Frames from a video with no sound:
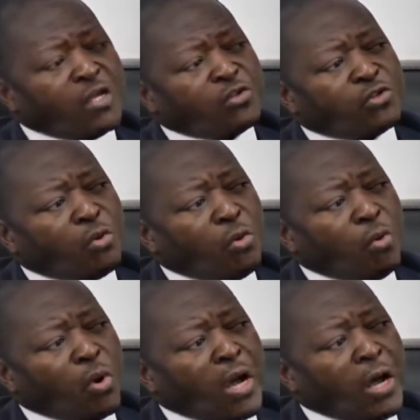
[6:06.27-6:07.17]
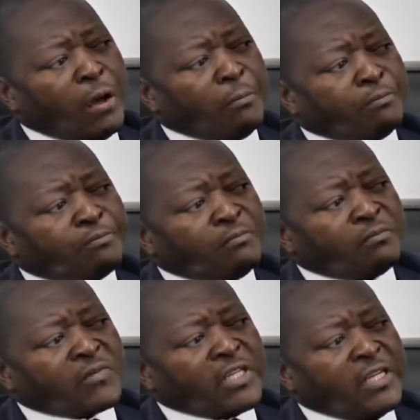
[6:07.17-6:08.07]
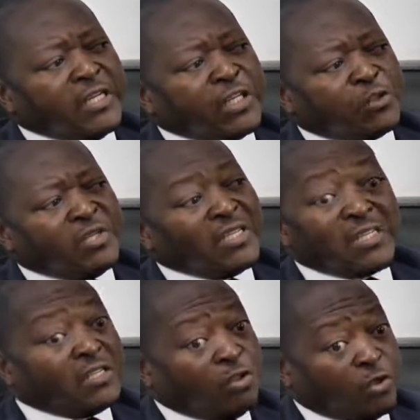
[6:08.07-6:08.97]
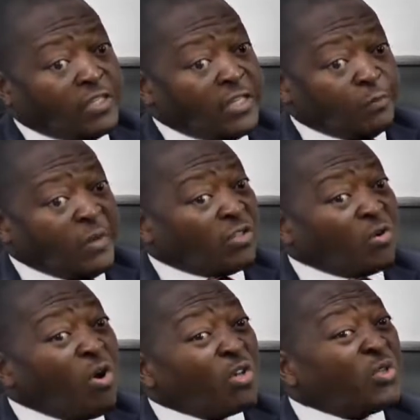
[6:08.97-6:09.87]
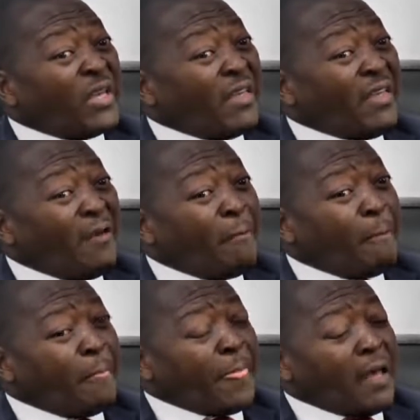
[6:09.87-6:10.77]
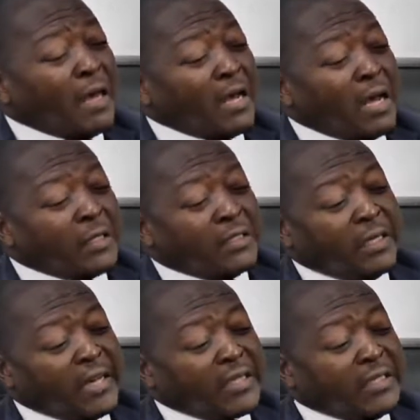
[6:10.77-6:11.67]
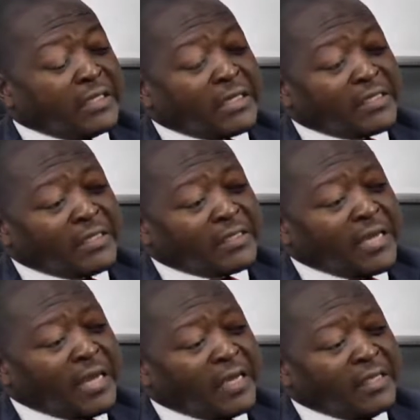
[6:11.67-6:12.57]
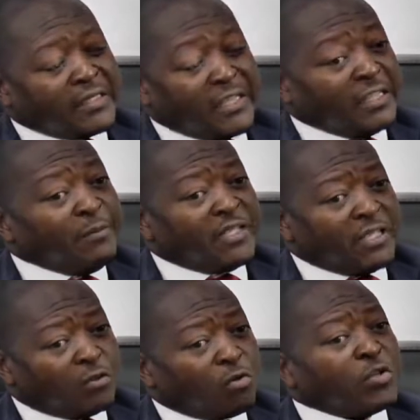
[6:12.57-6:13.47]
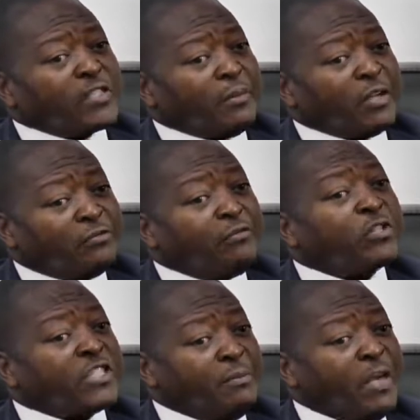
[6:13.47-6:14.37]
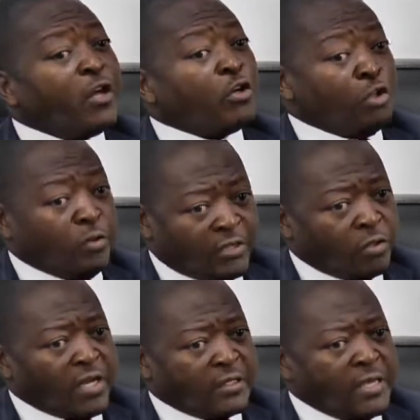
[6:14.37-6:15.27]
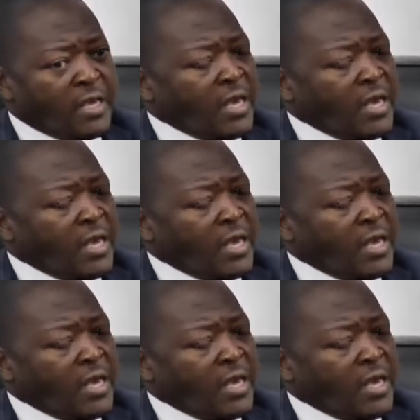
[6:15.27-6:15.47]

So this is just the spend. So altogether, the Lekki data center is estimated to cost about 40 million US dollars.